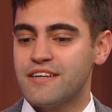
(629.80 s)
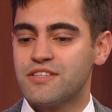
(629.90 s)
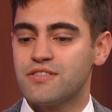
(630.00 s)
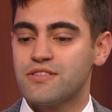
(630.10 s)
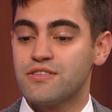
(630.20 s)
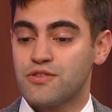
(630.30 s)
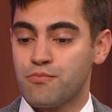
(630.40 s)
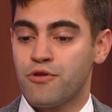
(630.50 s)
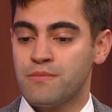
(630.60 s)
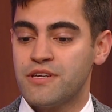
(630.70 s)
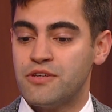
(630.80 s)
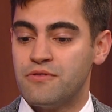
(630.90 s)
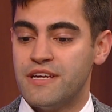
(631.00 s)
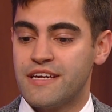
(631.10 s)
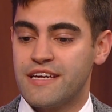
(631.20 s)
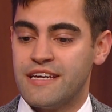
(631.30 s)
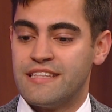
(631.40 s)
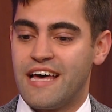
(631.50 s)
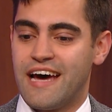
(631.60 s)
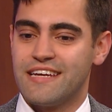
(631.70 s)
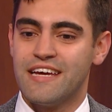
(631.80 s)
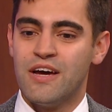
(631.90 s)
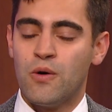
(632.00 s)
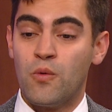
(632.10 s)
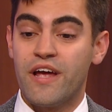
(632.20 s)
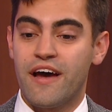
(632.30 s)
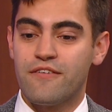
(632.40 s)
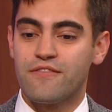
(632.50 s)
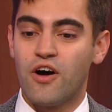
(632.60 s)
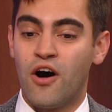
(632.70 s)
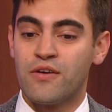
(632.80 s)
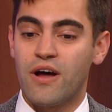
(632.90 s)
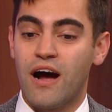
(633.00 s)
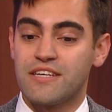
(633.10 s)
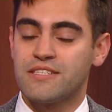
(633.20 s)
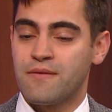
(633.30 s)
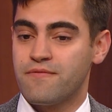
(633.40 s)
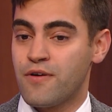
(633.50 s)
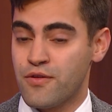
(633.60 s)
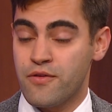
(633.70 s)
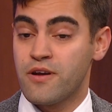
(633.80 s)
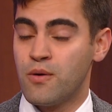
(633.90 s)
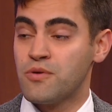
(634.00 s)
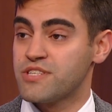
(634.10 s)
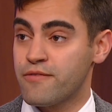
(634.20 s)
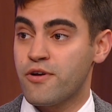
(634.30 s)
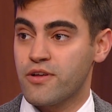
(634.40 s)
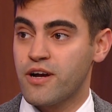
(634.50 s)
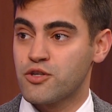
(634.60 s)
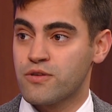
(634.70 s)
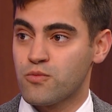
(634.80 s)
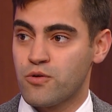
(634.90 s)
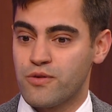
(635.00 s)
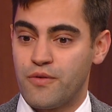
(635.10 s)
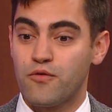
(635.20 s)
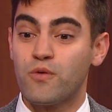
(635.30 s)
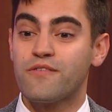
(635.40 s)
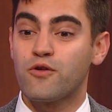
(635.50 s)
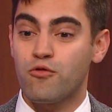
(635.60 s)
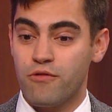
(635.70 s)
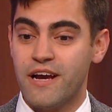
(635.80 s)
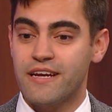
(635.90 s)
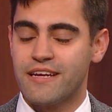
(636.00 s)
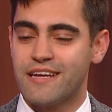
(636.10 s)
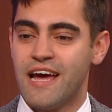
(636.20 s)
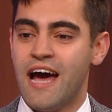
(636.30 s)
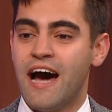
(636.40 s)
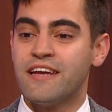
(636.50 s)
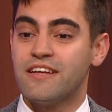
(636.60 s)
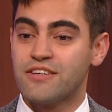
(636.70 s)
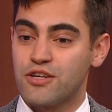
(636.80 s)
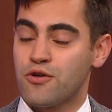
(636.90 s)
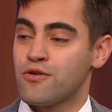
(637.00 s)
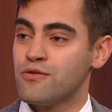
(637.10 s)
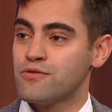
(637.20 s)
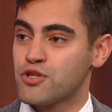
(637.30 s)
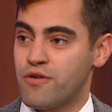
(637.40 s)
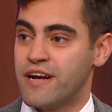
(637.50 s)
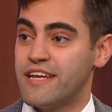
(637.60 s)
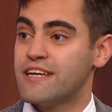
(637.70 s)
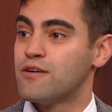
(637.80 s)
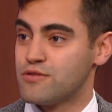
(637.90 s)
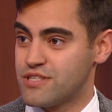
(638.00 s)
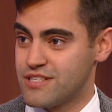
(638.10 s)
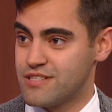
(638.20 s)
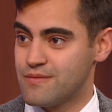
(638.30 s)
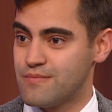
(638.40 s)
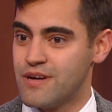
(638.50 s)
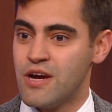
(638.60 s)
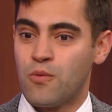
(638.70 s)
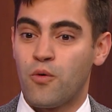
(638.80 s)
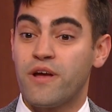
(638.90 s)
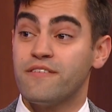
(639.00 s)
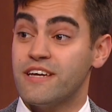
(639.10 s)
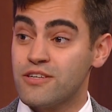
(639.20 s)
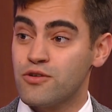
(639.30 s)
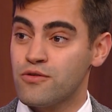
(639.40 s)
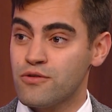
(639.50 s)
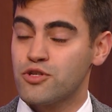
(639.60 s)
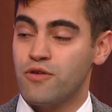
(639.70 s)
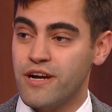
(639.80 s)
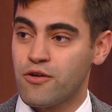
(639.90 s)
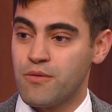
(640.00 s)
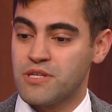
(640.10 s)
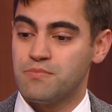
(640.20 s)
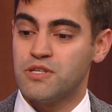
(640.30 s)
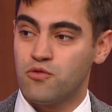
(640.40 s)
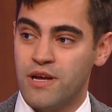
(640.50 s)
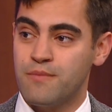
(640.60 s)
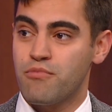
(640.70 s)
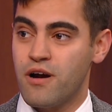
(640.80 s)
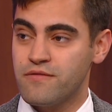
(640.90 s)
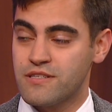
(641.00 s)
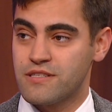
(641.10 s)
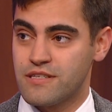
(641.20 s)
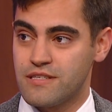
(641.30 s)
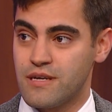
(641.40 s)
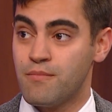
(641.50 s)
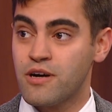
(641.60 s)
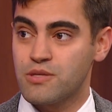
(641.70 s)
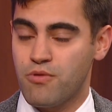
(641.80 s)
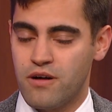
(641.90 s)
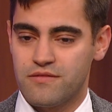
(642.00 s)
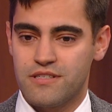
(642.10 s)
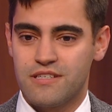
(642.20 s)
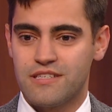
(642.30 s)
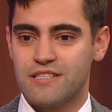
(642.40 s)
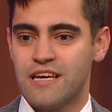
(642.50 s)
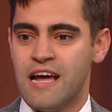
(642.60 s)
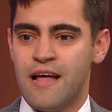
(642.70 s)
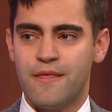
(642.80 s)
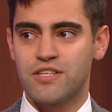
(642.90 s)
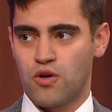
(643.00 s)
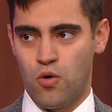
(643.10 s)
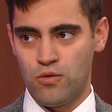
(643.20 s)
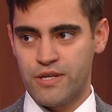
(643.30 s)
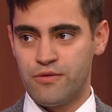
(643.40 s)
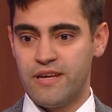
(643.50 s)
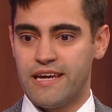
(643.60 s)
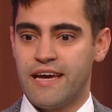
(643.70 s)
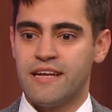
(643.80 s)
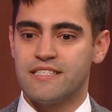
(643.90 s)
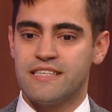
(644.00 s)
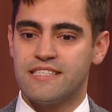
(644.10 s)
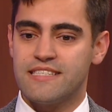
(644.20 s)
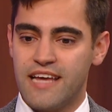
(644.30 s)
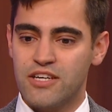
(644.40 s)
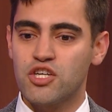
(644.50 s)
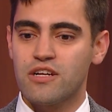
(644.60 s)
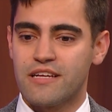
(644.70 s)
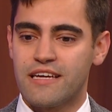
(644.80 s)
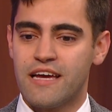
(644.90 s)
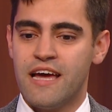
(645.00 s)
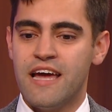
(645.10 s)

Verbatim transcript: is supremely unique in that we have gone a step farther than almost every other country in the world. We've created an internal trade ecosystem where we have internal trade agreements between provinces, amongst provinces. This is wholly unique, and it's essentially